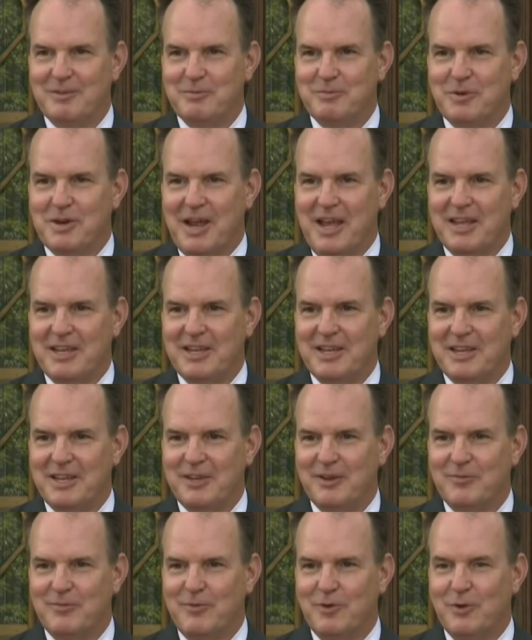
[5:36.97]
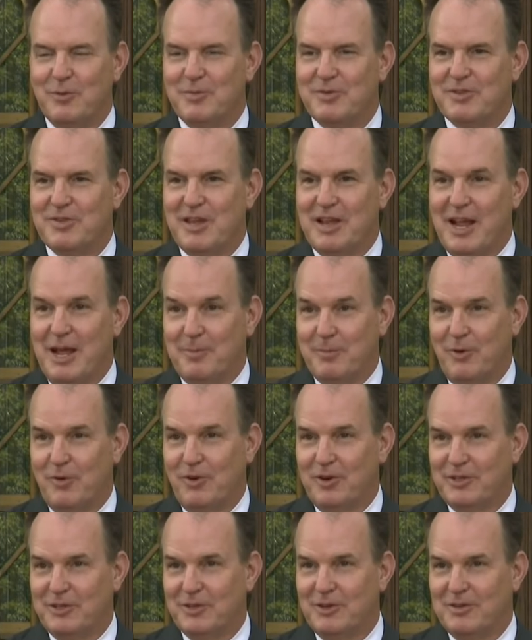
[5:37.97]
What I can confirm is that I'm
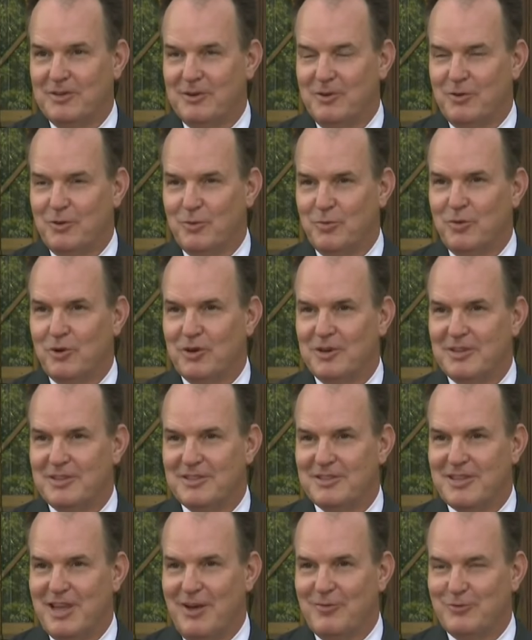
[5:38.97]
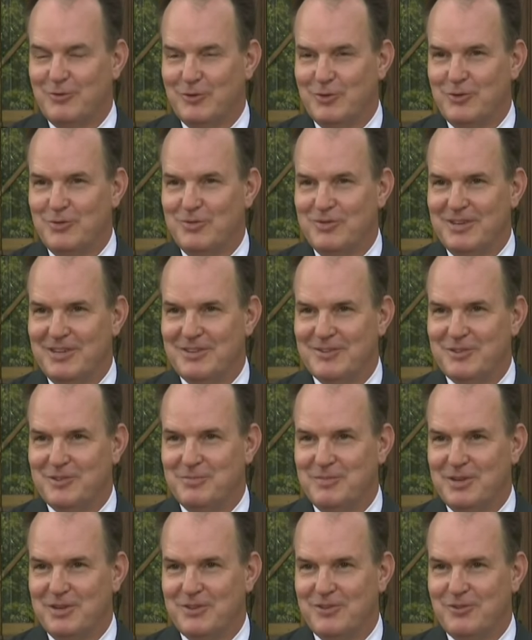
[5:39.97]
going to go to work this afternoon as
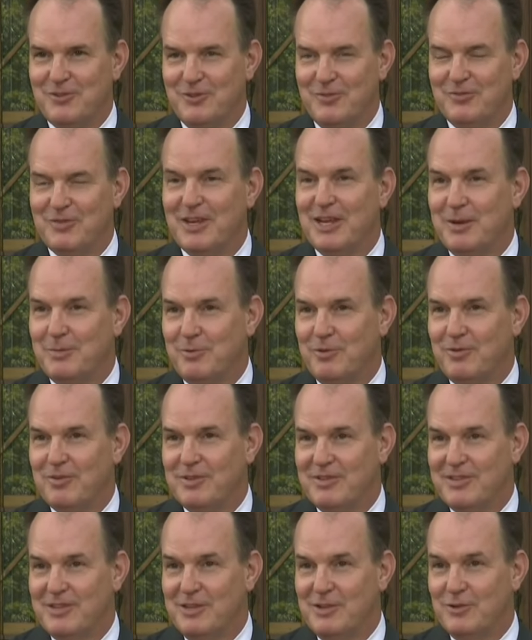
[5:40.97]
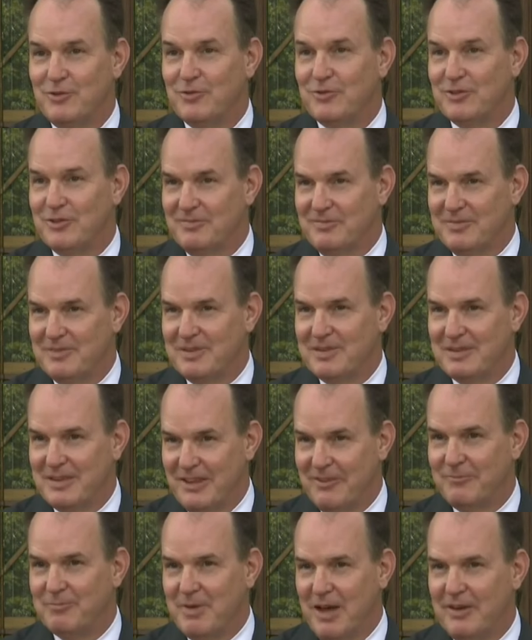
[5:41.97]
the Minister of Labour and Seniors and
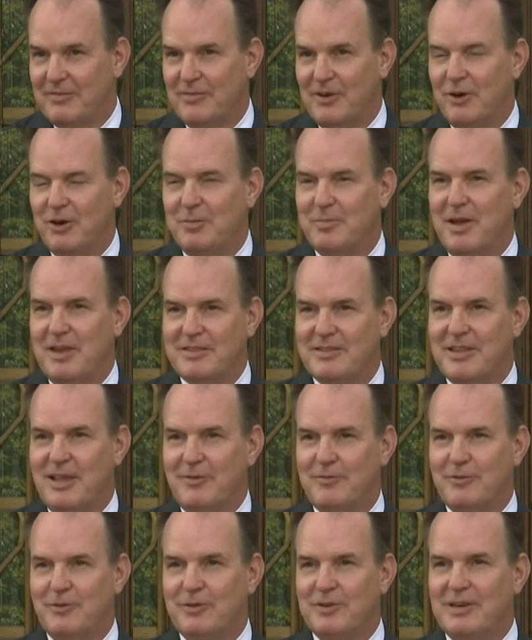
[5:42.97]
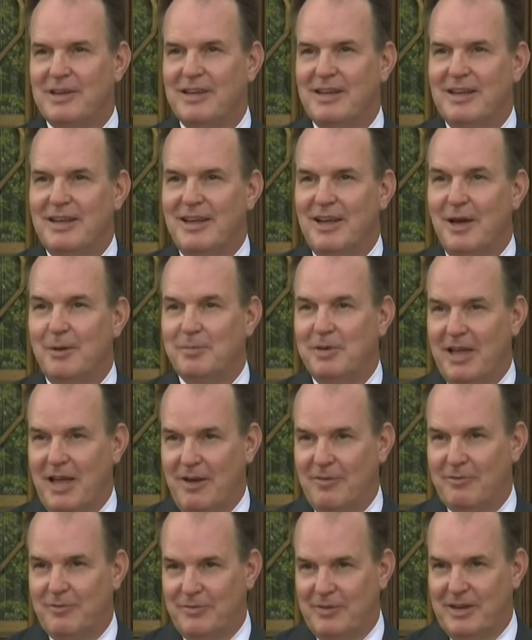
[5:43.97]
give my very best effort on
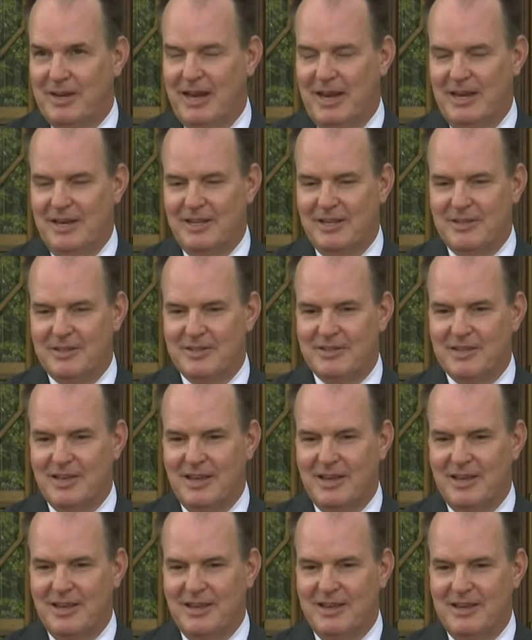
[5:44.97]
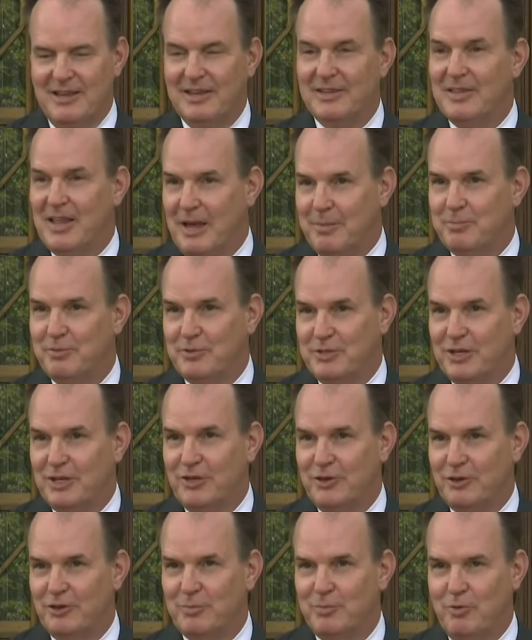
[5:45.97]
behalf of Canadians in that
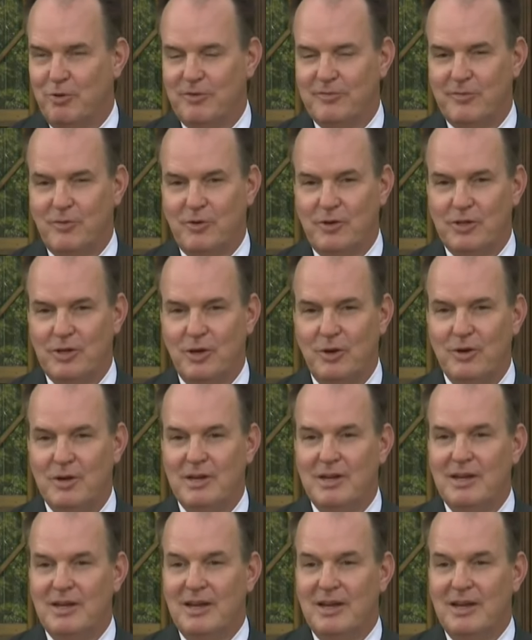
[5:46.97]
particular portfolio.